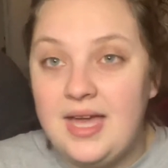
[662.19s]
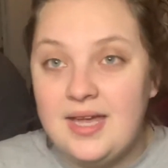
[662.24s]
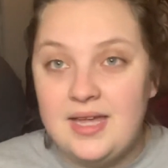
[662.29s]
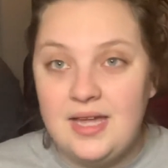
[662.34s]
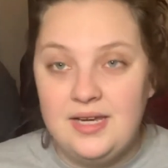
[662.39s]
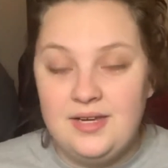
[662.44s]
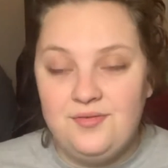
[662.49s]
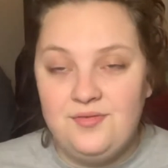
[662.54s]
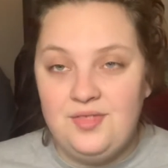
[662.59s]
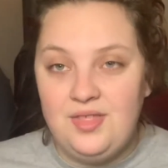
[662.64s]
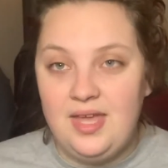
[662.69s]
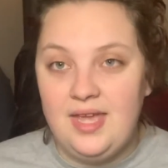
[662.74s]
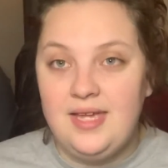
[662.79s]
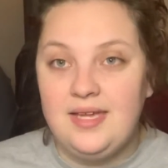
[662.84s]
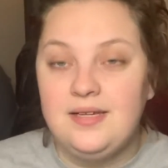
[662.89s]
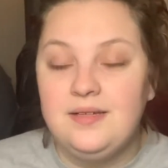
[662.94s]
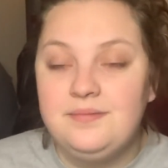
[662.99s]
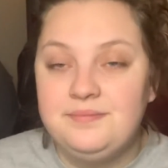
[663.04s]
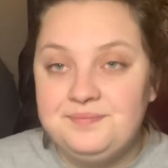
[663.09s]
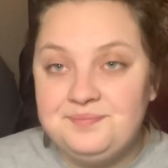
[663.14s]
kind of
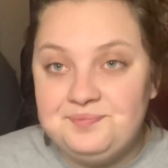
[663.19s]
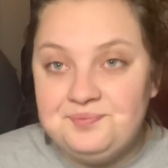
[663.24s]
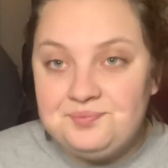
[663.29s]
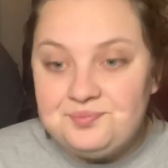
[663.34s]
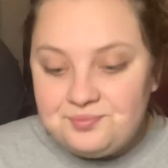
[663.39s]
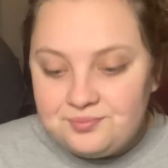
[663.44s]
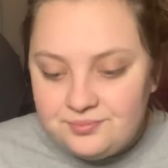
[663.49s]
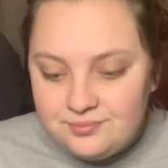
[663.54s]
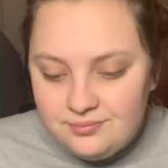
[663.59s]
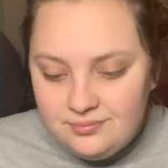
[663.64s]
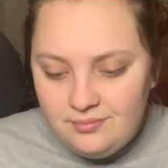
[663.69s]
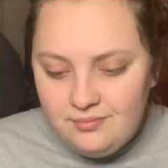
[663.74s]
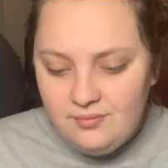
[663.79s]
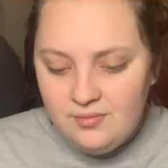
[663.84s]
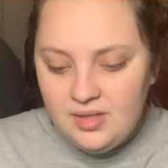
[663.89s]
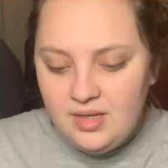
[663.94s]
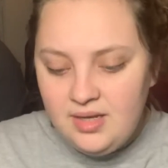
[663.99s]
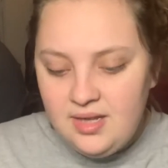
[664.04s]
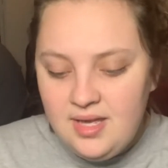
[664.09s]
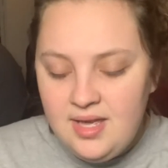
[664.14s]
thing.
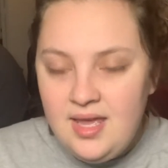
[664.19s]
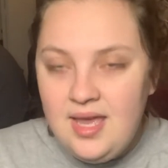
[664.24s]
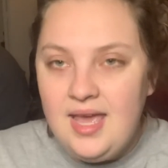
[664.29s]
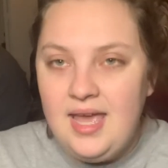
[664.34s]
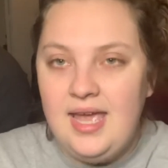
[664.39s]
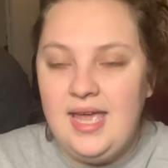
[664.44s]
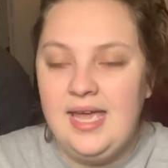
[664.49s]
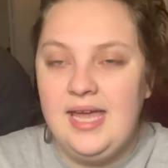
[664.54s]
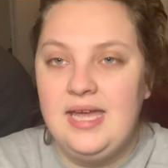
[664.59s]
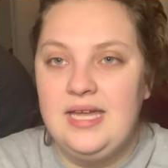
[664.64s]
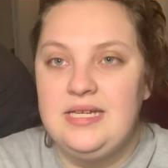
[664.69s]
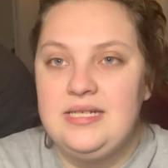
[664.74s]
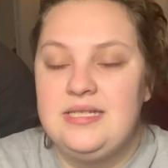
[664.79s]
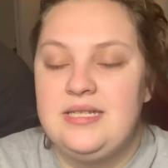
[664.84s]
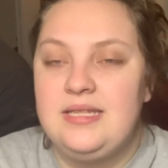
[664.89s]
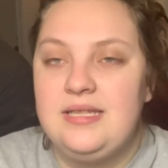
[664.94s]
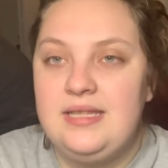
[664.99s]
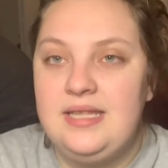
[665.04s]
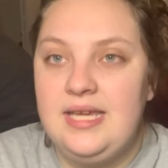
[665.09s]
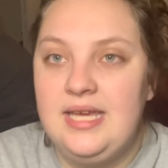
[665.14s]
And
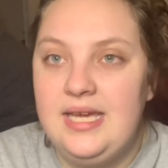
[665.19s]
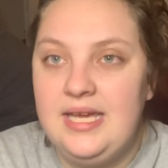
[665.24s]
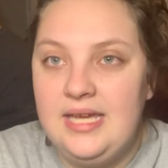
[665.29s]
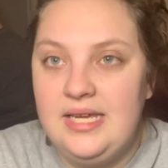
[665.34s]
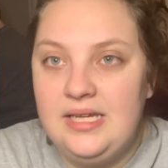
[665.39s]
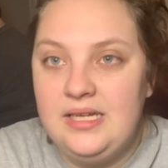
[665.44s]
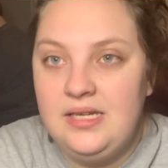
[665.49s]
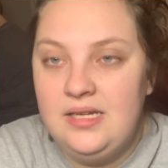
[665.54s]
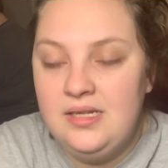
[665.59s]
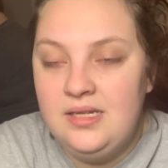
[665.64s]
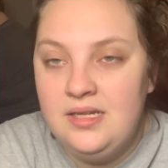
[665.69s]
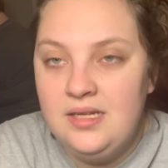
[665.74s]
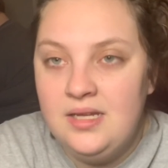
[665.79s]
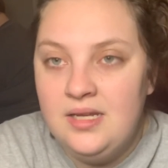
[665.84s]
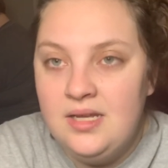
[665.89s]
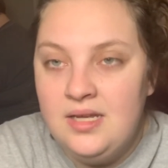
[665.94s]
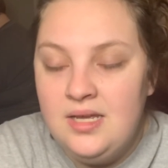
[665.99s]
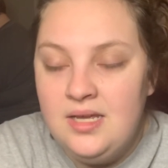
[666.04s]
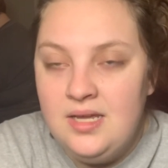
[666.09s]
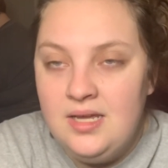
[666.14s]
then
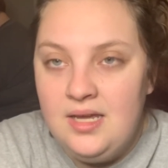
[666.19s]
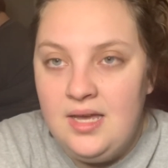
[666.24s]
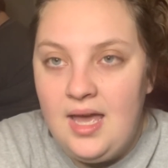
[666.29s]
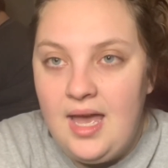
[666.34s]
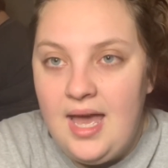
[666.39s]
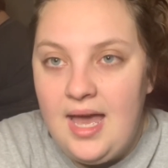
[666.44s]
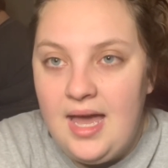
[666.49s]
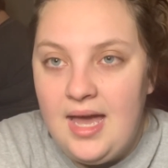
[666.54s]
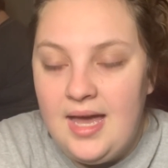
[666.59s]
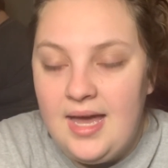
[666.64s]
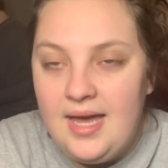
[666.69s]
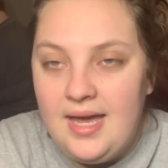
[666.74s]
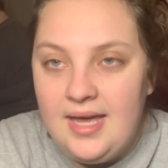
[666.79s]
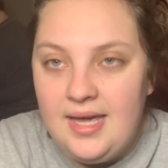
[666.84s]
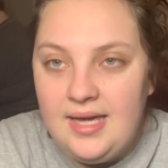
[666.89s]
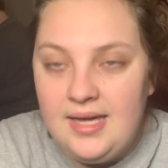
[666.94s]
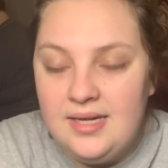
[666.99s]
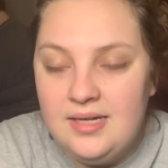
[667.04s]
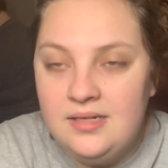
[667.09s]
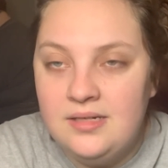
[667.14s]

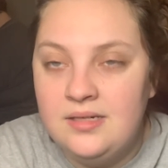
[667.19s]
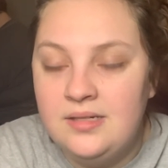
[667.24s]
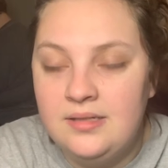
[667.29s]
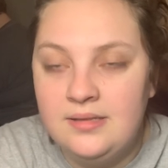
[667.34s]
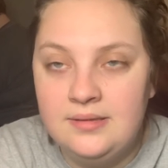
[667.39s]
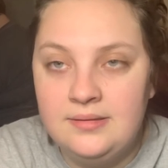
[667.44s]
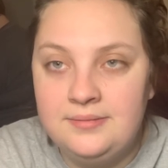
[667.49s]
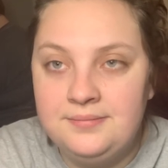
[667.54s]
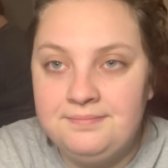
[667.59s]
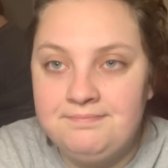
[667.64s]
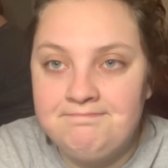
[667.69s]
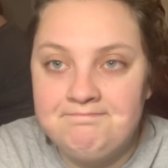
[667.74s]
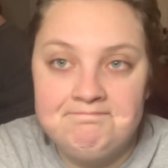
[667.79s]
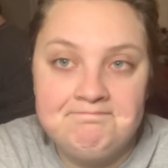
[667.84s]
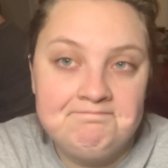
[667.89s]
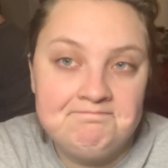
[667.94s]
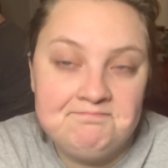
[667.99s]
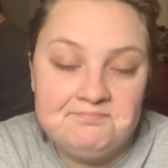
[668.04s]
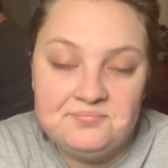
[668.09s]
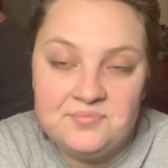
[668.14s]
I
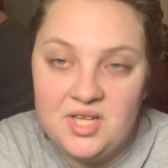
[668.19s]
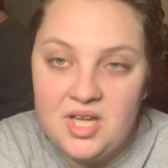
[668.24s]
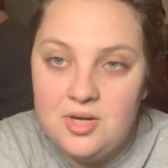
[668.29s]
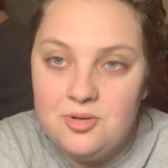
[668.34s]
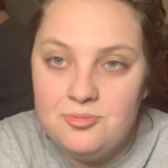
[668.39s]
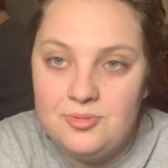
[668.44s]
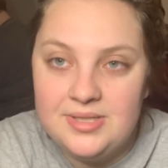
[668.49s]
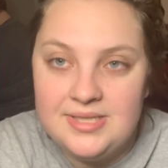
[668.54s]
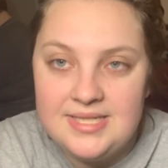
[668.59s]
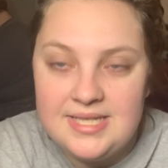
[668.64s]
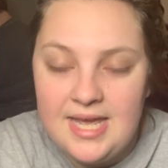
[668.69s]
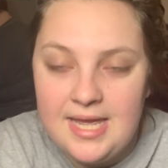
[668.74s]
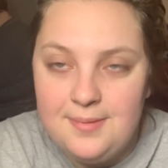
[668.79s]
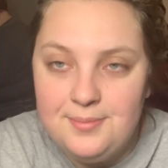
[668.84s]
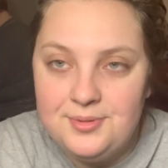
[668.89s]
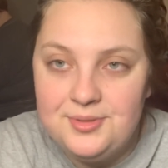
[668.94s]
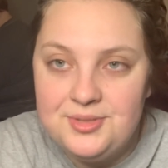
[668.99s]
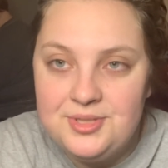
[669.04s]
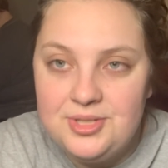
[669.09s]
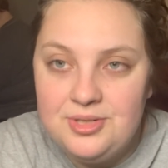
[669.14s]
was
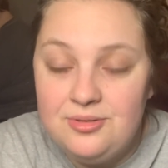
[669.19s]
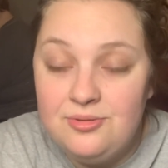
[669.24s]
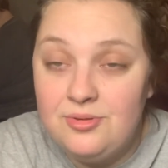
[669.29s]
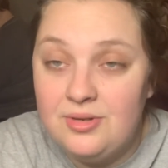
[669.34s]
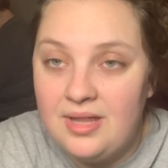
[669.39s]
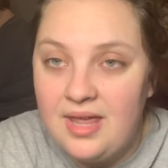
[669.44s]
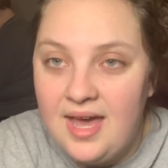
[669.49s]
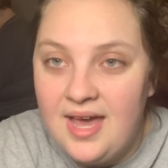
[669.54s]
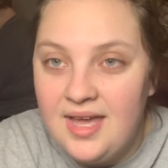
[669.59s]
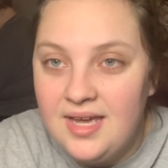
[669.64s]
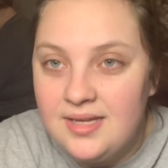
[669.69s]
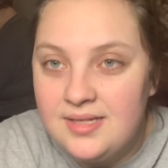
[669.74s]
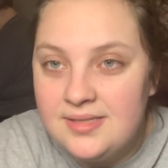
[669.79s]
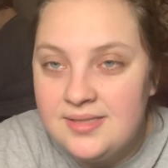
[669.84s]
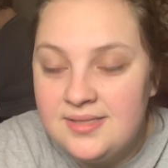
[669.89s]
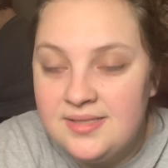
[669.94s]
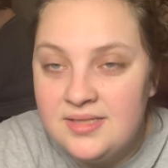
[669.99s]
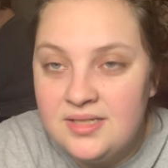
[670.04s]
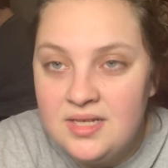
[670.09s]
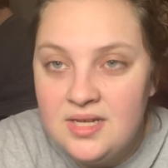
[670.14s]
able to
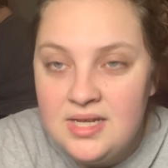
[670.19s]
relax.